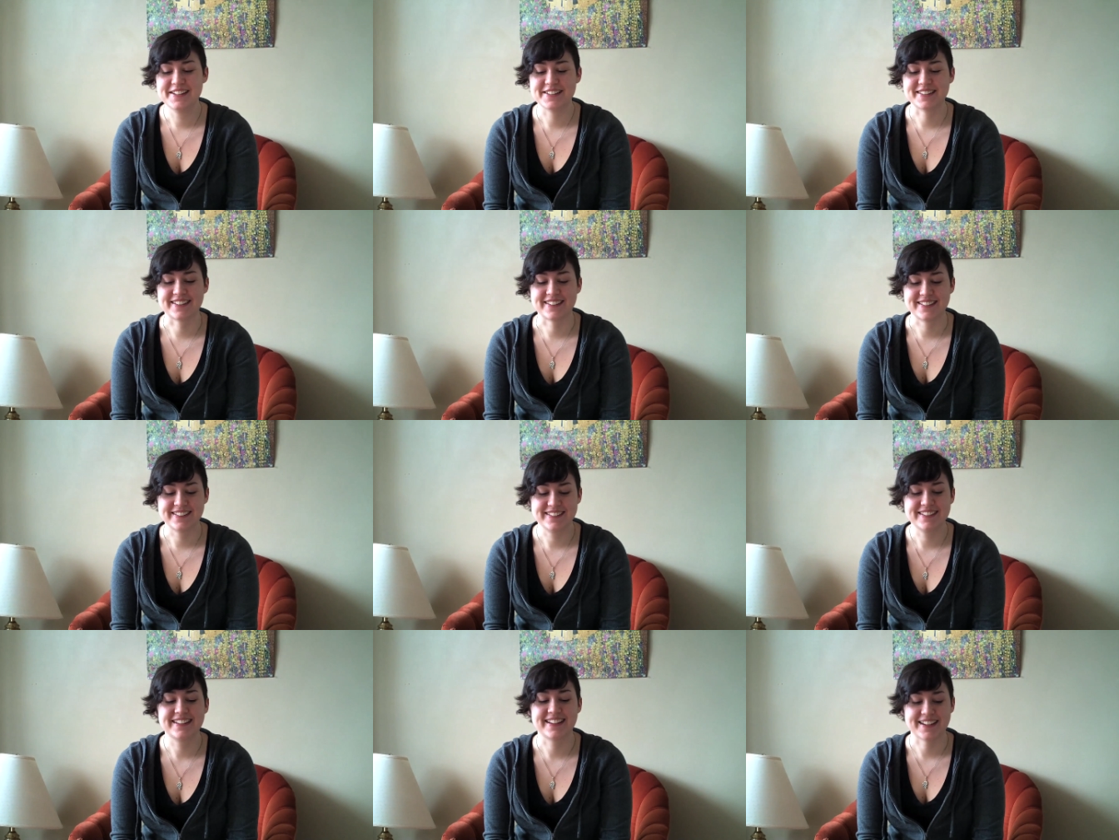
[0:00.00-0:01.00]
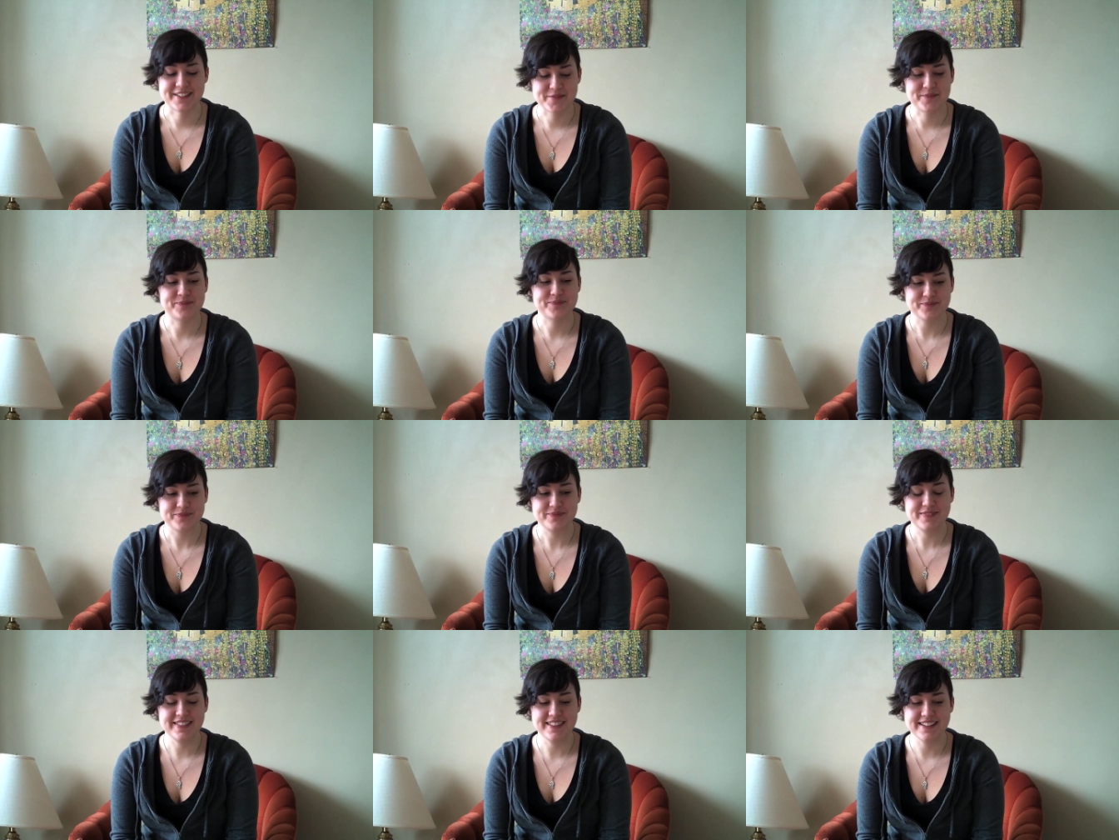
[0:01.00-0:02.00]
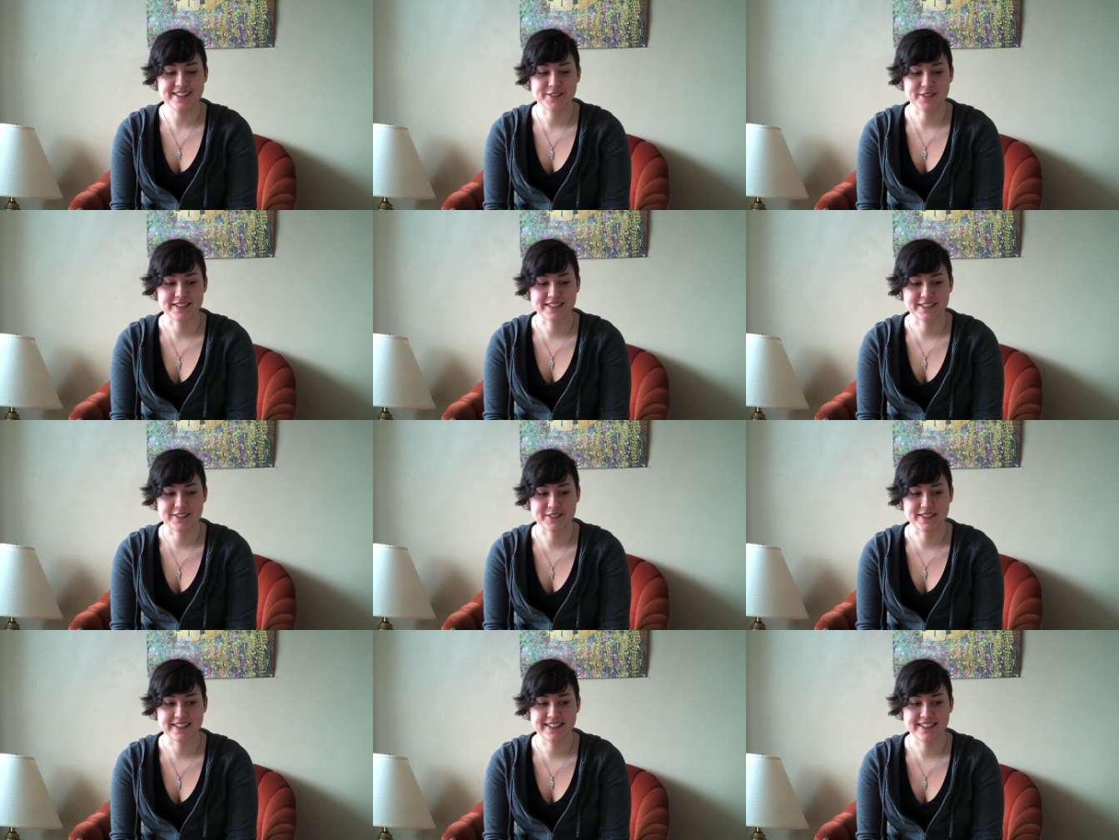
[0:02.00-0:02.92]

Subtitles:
So yeah, that's what it's doing.